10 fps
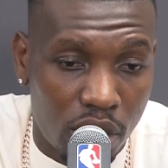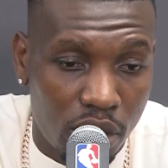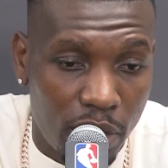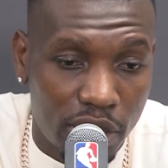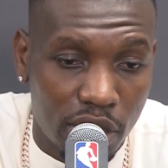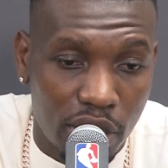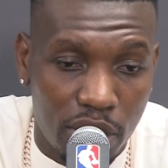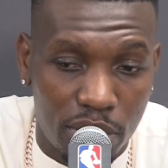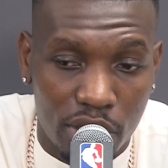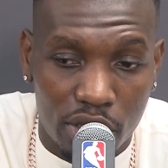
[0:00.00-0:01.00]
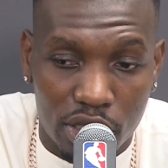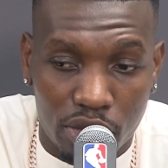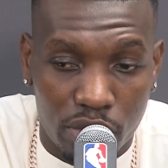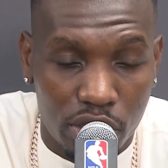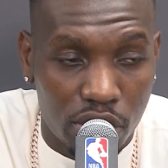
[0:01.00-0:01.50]
Um, I think the NBA does a
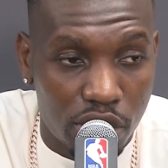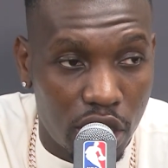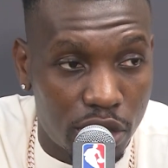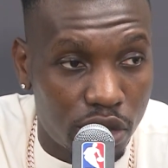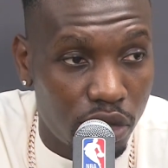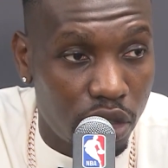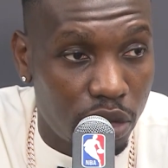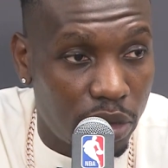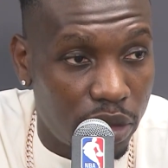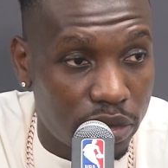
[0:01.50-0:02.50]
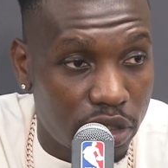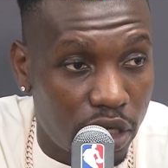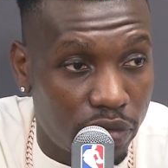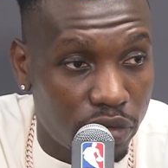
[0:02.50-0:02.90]
really good job showing it by himself.